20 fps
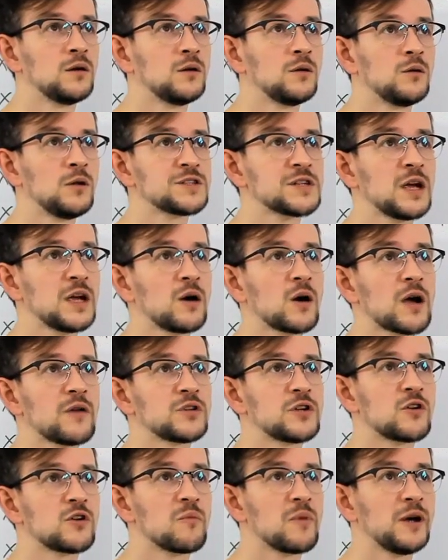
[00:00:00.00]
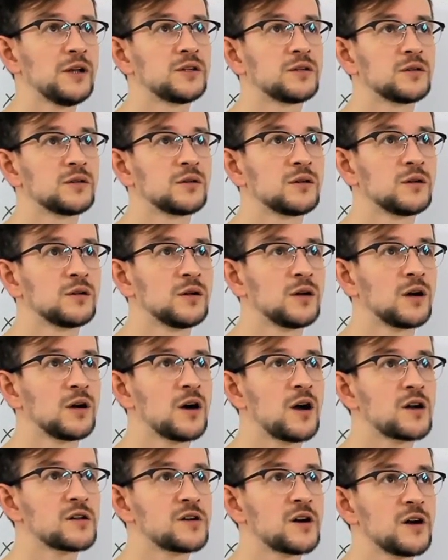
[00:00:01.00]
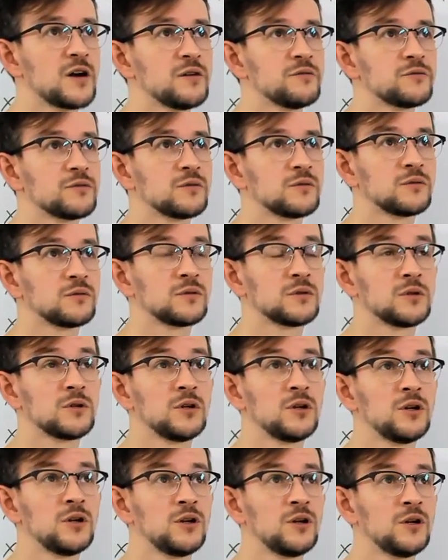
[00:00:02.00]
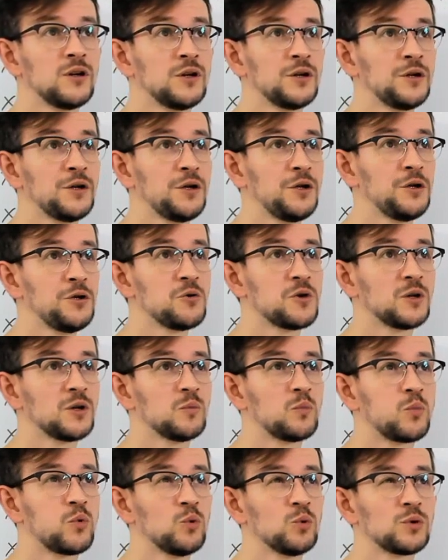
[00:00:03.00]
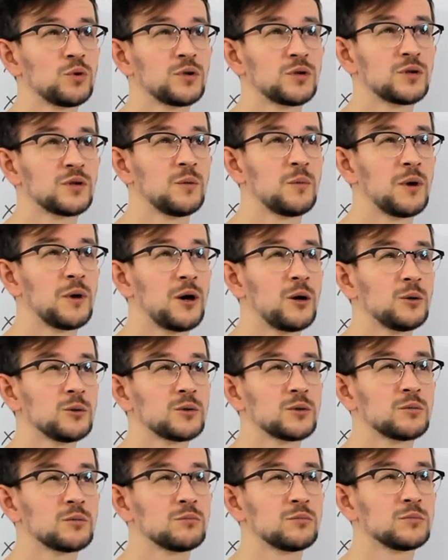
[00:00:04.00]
Let's say you have terabyte hard drive. You can put about,